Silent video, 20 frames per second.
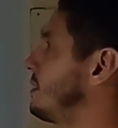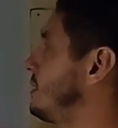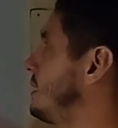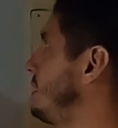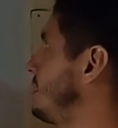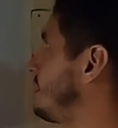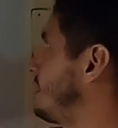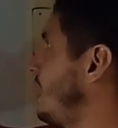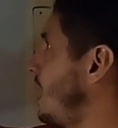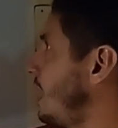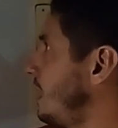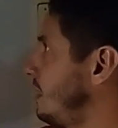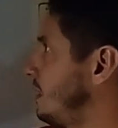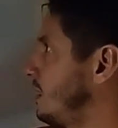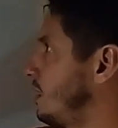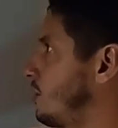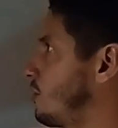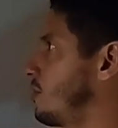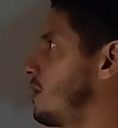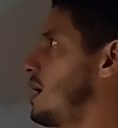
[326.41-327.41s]
The
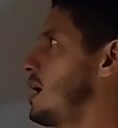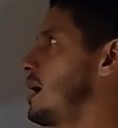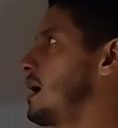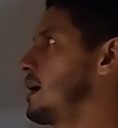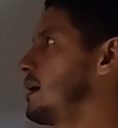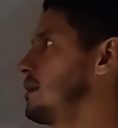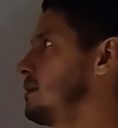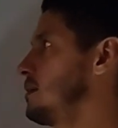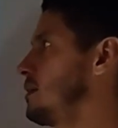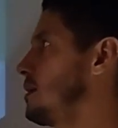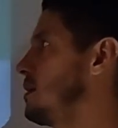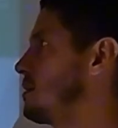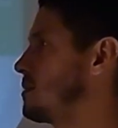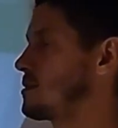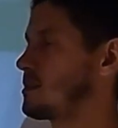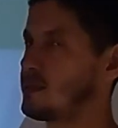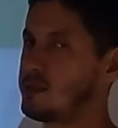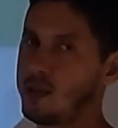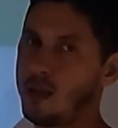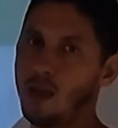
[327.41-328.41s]
Daily Grind
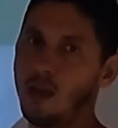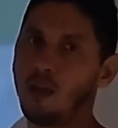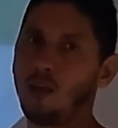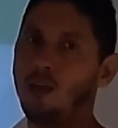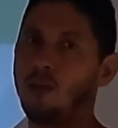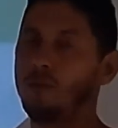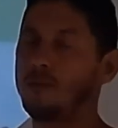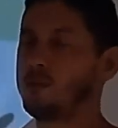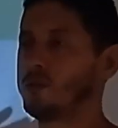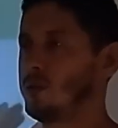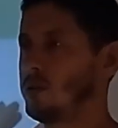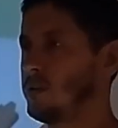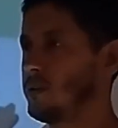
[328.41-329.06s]
is a